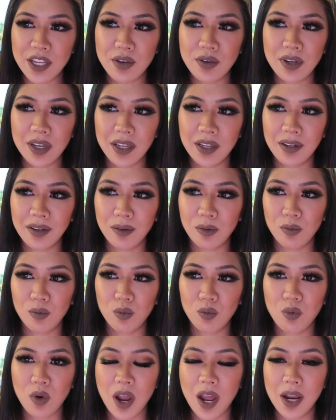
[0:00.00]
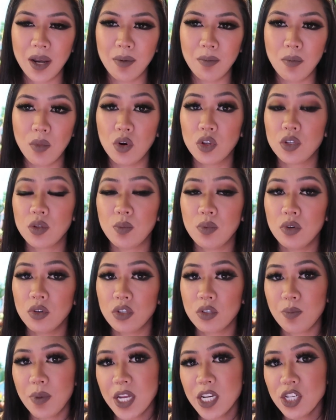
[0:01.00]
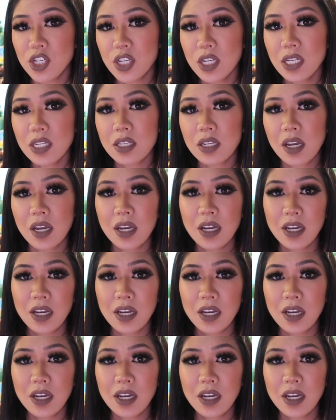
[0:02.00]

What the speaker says: you can run multiple sponges,